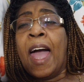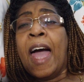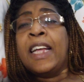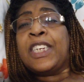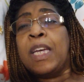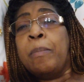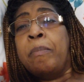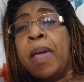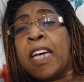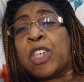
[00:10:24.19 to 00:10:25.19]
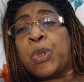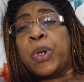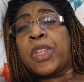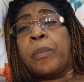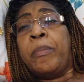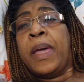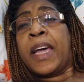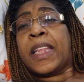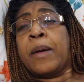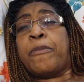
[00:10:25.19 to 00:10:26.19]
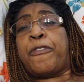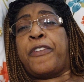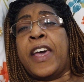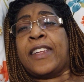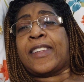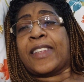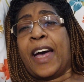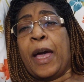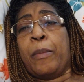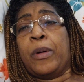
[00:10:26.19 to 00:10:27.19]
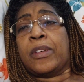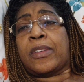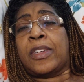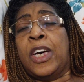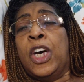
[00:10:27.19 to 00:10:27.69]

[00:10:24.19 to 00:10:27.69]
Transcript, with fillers: And she makes sure to make them FaceTime us